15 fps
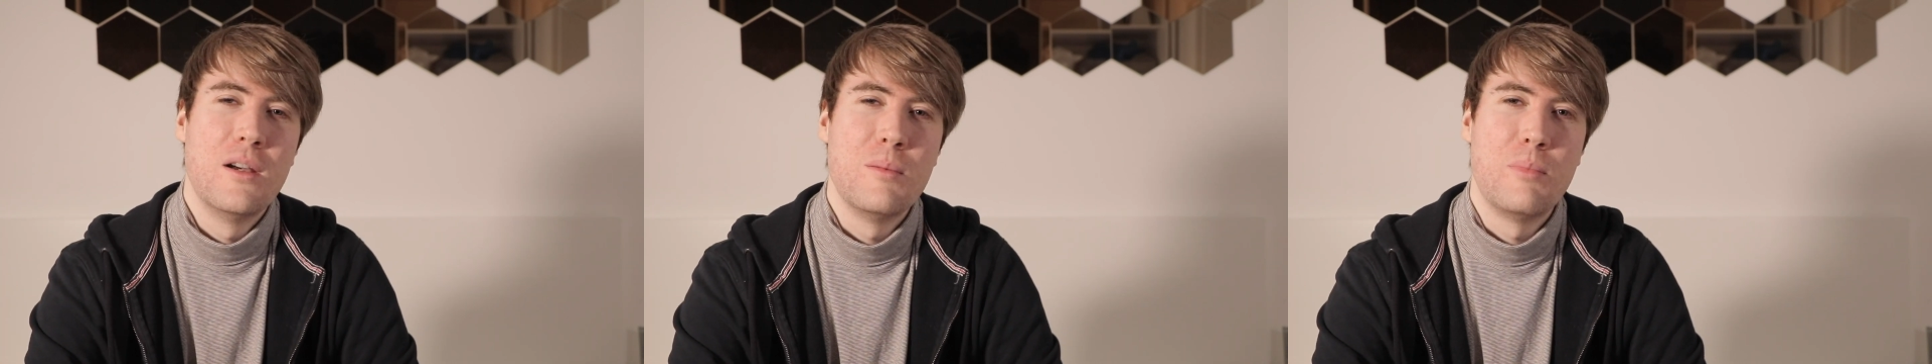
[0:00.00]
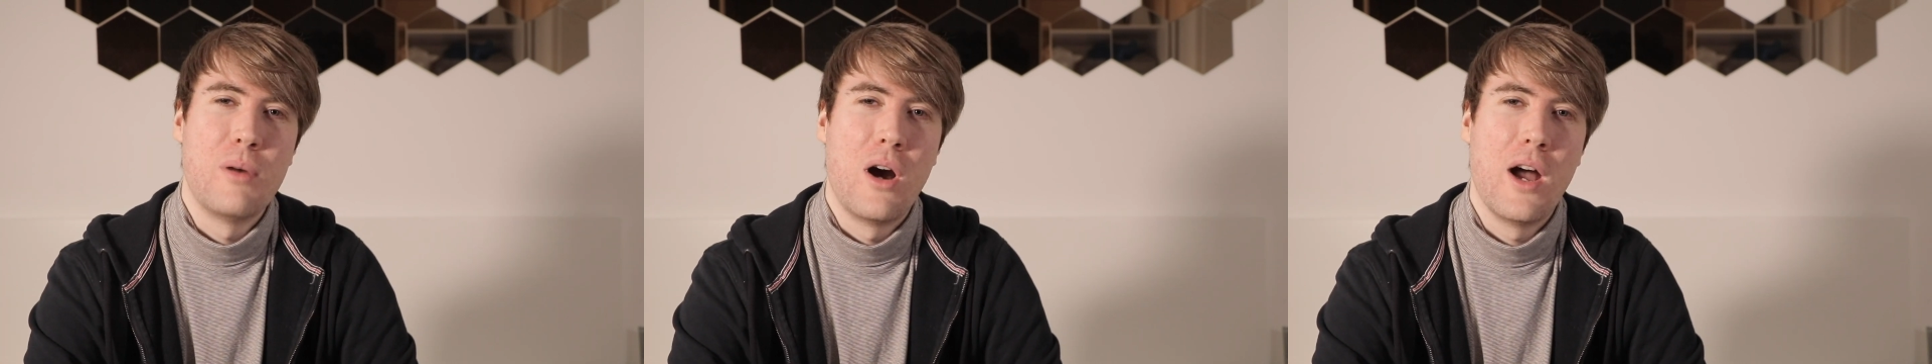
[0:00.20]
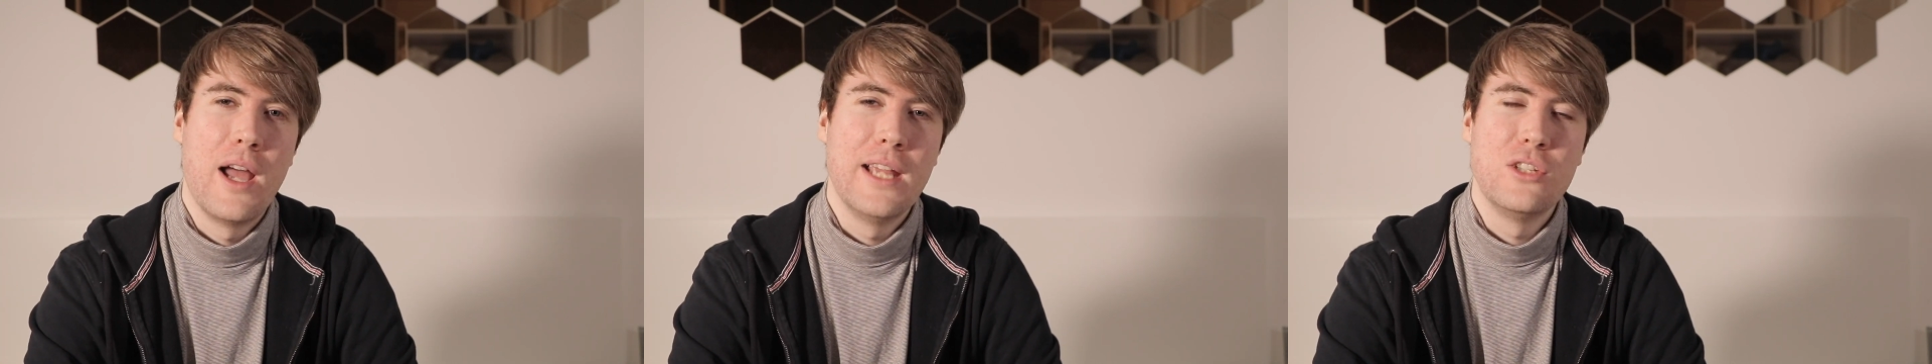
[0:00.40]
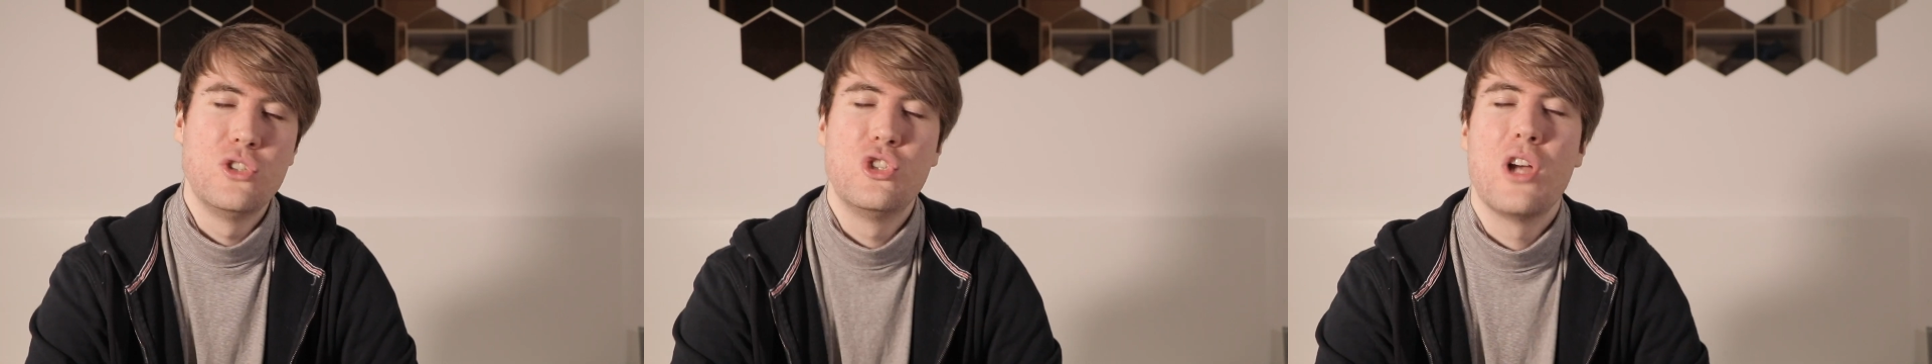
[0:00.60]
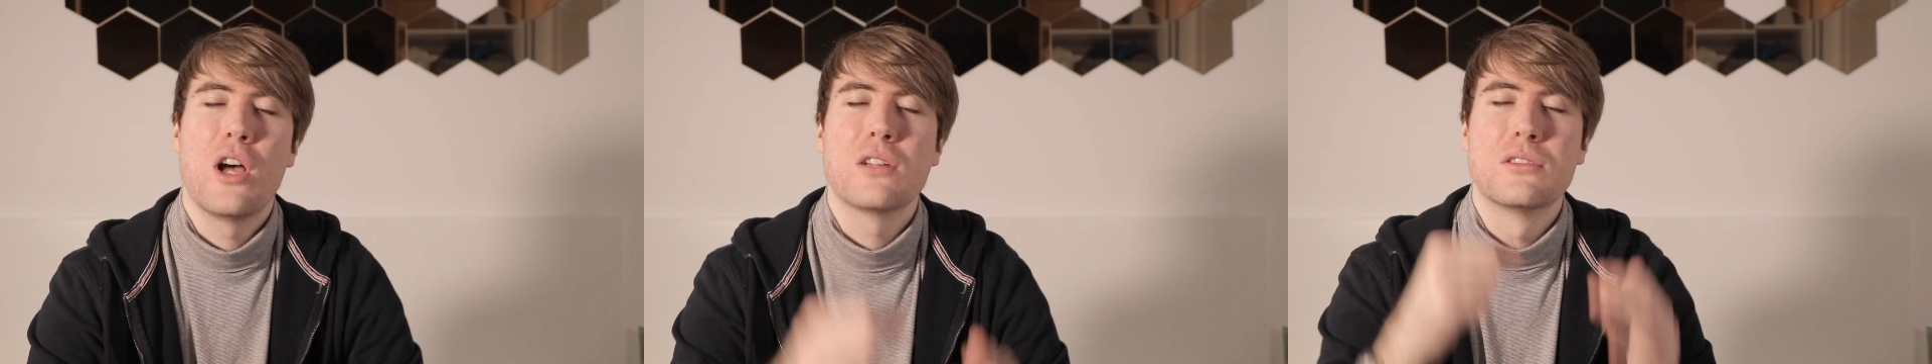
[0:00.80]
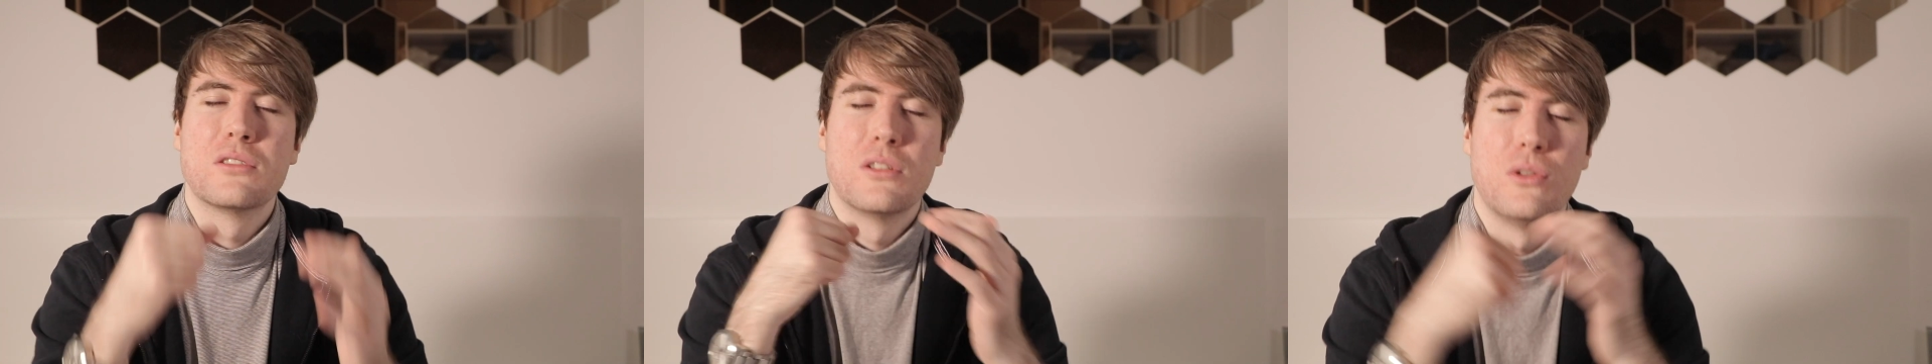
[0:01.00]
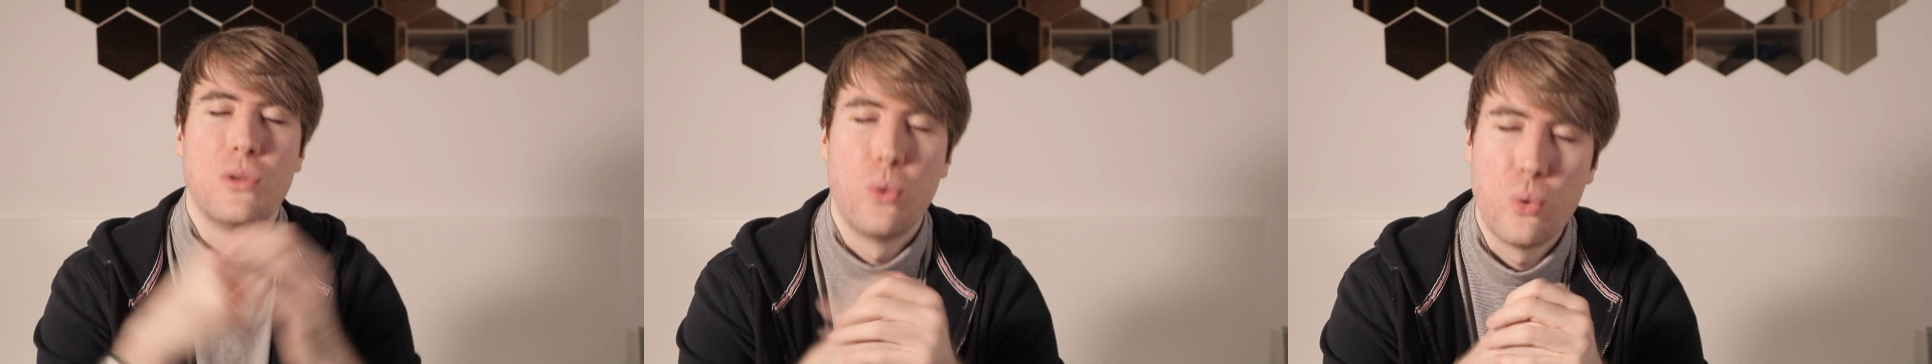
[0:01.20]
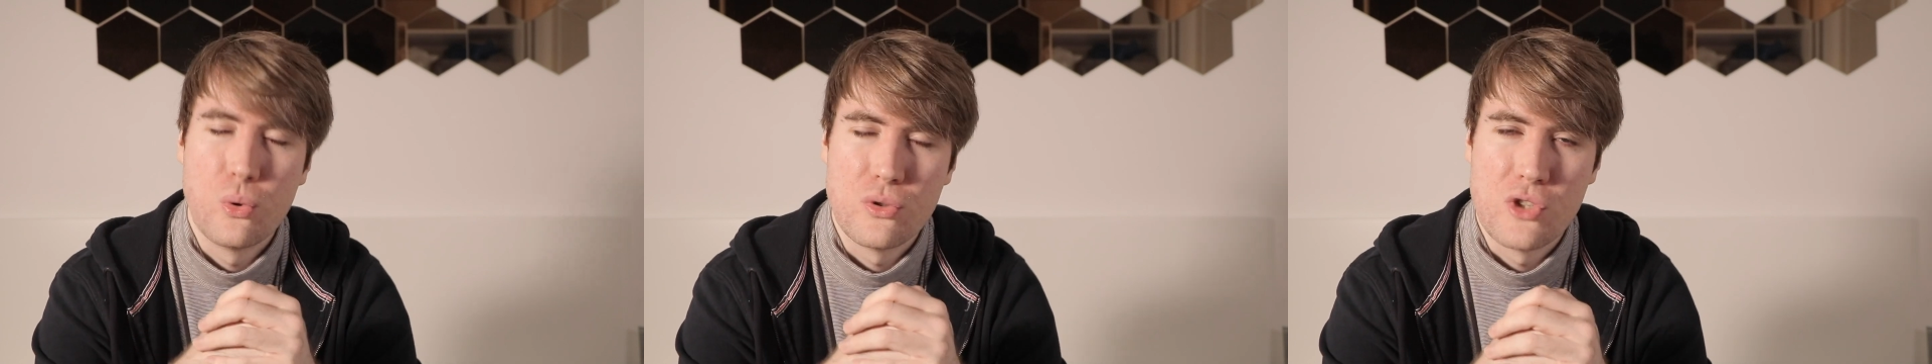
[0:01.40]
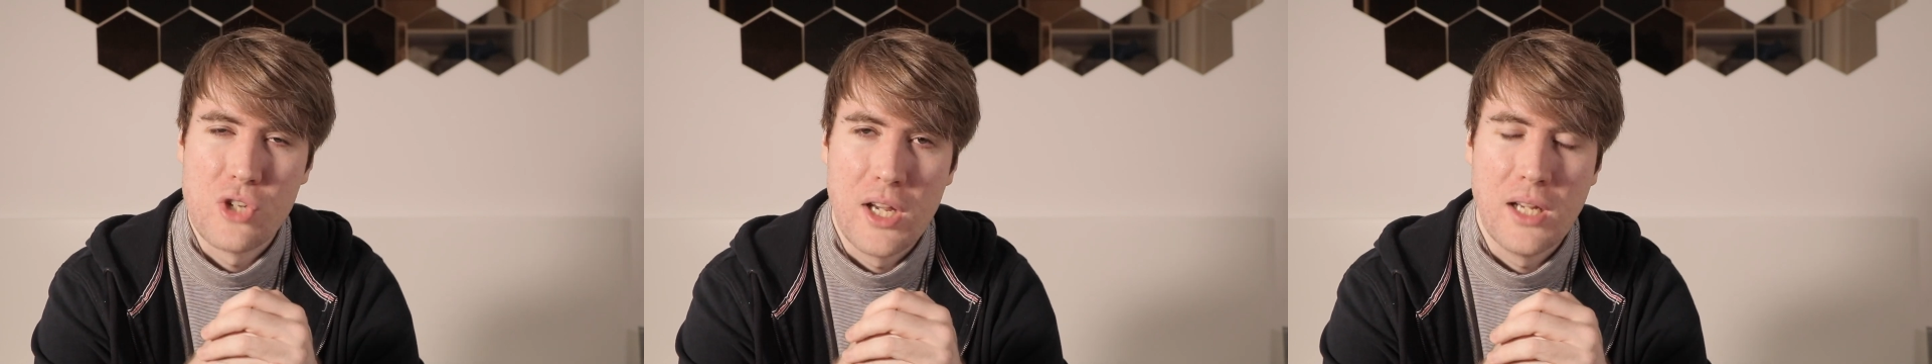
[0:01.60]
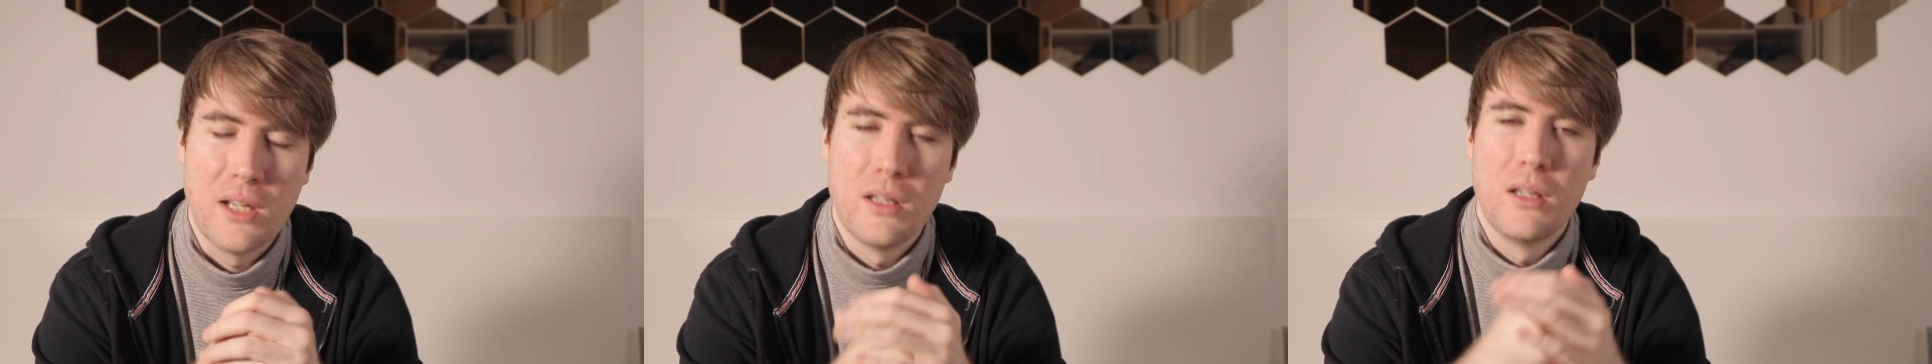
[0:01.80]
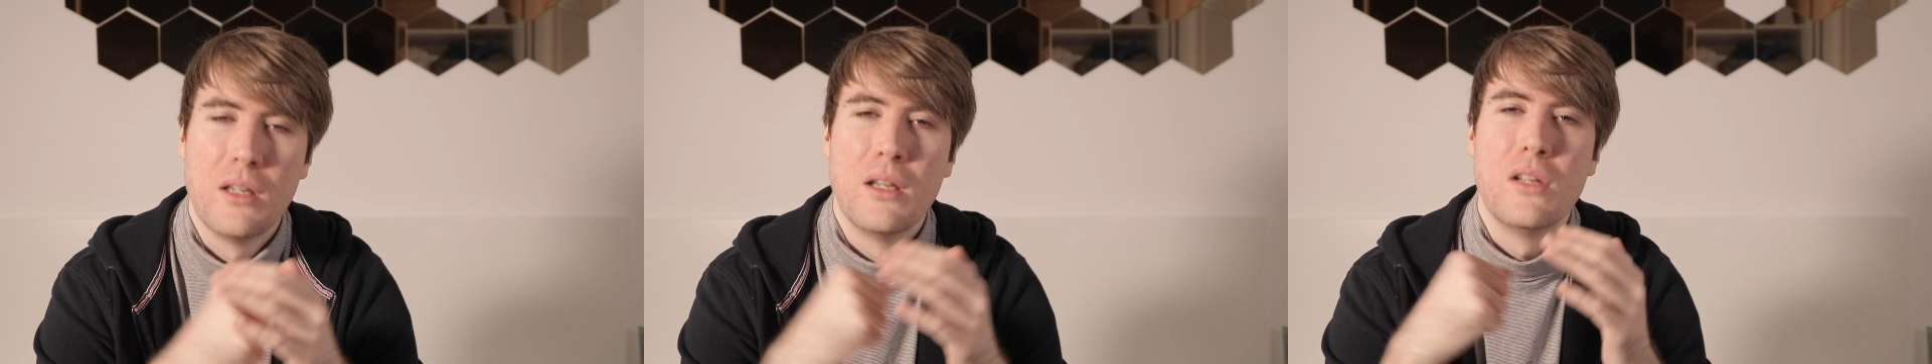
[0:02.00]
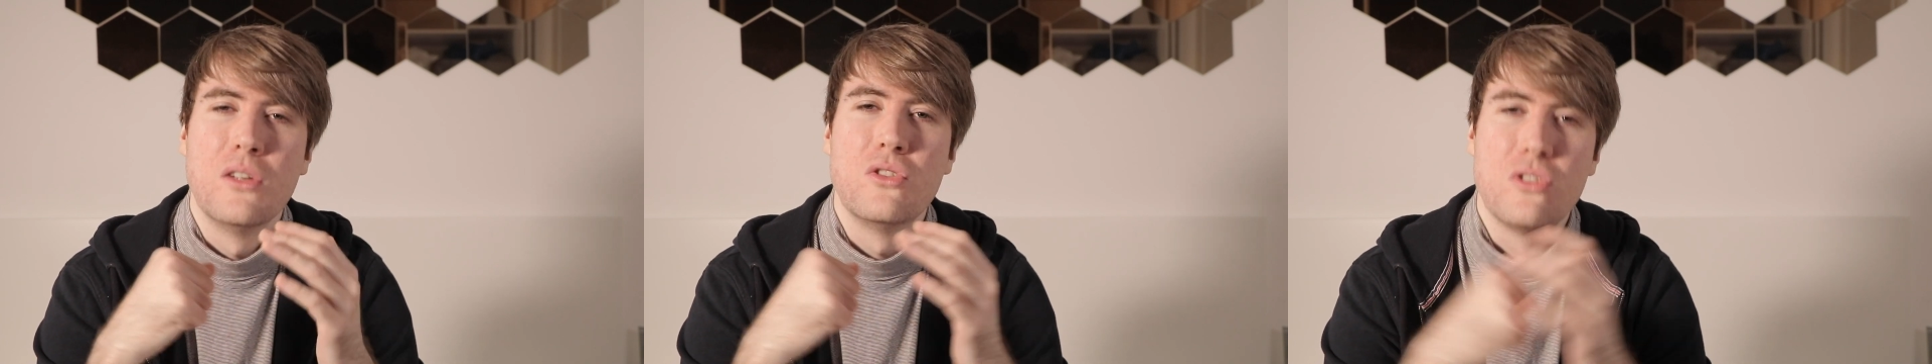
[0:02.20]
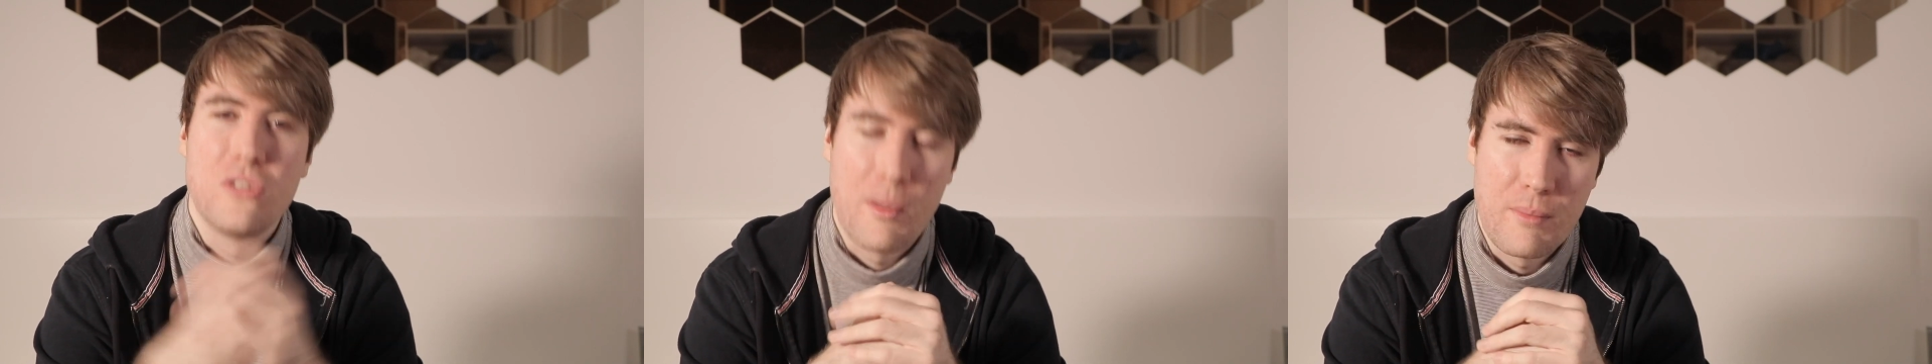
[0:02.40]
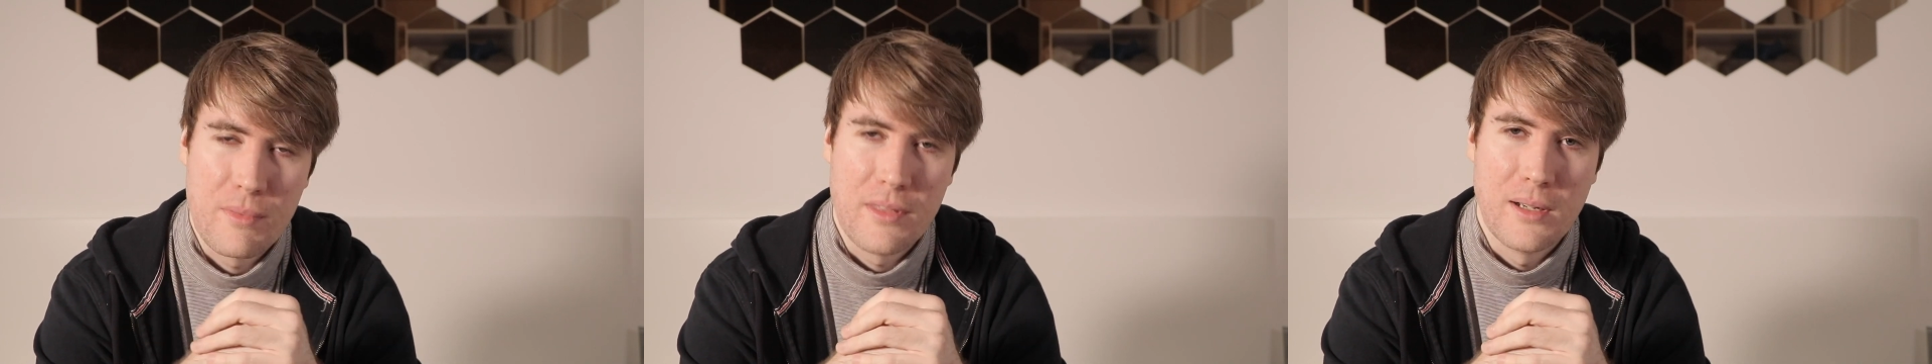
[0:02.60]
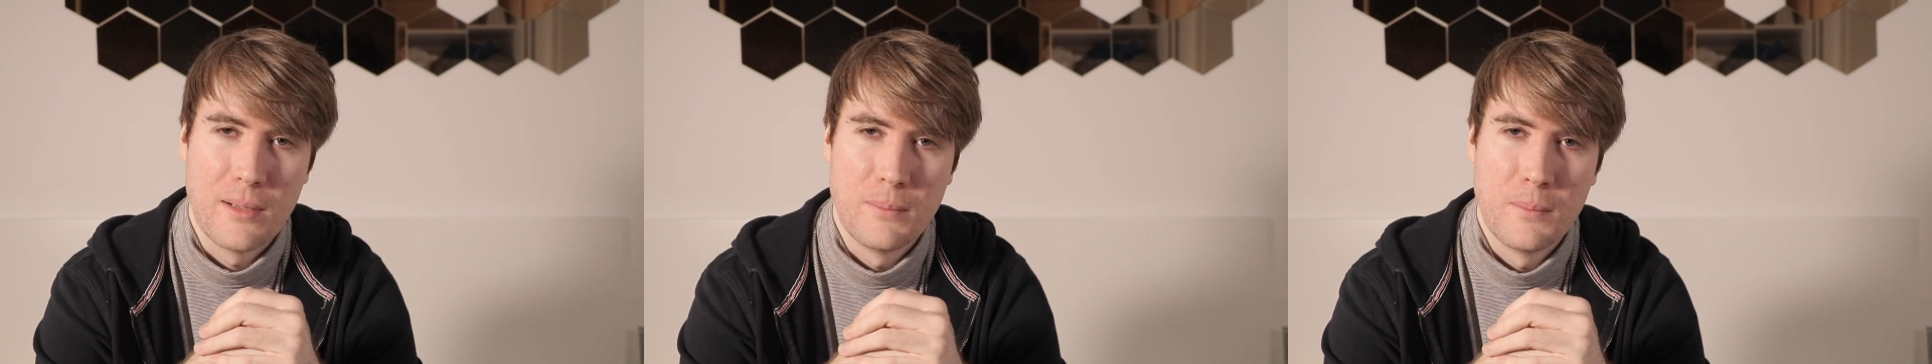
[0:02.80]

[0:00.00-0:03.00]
by just launching something.